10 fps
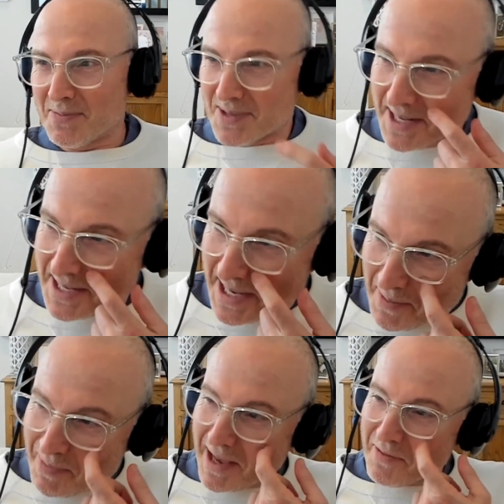We need to get a
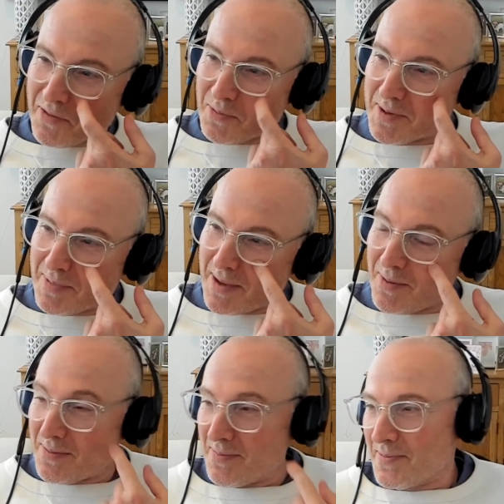platform in place.
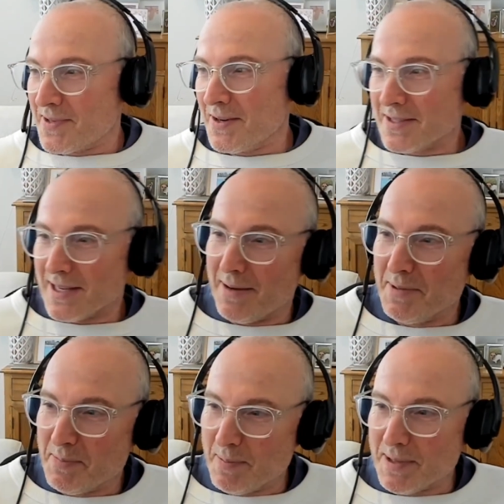Well, seriously, I
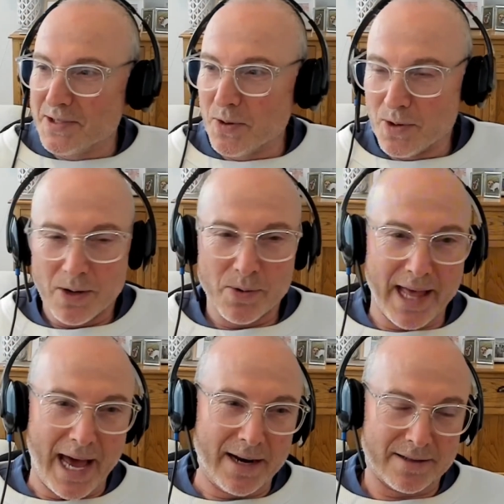mean, people are doing it
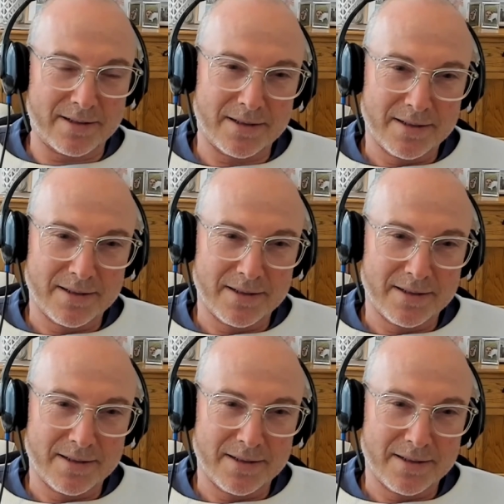without it.